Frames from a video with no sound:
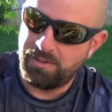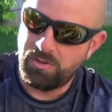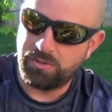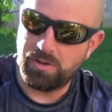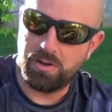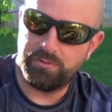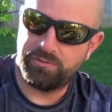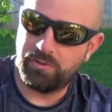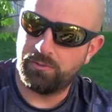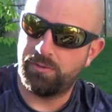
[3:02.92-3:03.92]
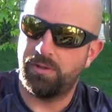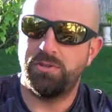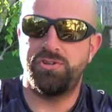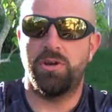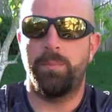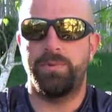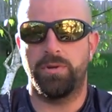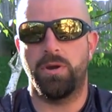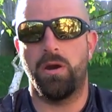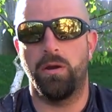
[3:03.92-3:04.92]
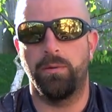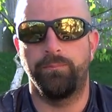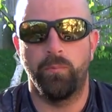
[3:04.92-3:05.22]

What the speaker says: you can also jump your car,